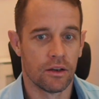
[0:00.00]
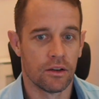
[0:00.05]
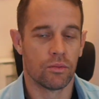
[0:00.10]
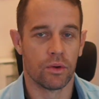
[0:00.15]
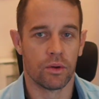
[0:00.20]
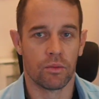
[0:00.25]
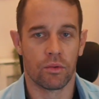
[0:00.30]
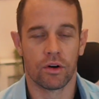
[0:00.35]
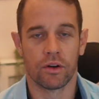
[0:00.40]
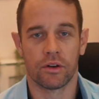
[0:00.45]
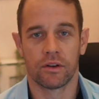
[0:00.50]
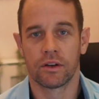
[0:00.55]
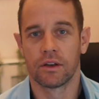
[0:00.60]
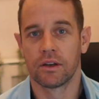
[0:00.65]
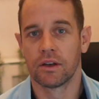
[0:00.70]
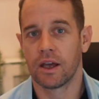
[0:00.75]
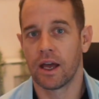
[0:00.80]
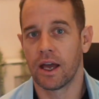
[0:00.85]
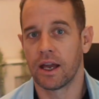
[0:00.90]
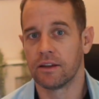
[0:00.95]
We want
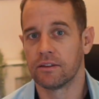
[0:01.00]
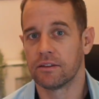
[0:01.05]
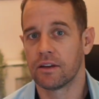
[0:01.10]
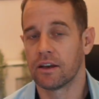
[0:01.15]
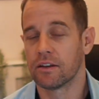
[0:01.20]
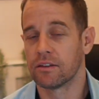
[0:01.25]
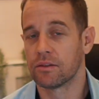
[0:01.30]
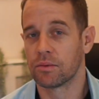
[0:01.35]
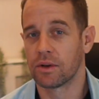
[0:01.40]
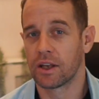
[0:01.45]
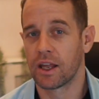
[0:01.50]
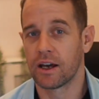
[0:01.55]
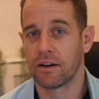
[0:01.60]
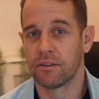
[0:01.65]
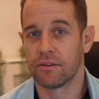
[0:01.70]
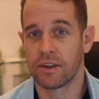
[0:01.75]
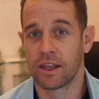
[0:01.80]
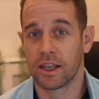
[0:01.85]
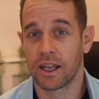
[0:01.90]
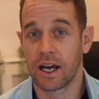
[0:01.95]
a test that will have
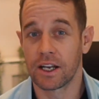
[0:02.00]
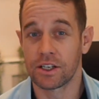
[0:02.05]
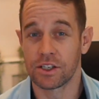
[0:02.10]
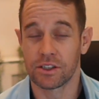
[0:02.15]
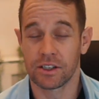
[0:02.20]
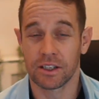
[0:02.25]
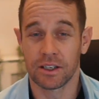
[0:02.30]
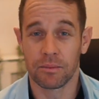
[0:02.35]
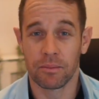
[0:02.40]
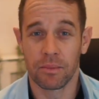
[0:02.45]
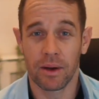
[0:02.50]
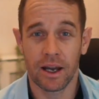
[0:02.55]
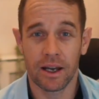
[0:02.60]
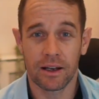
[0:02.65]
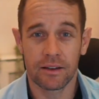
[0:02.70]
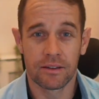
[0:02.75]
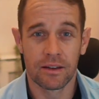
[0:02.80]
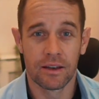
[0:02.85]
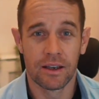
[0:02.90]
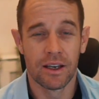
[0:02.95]
the largest impact,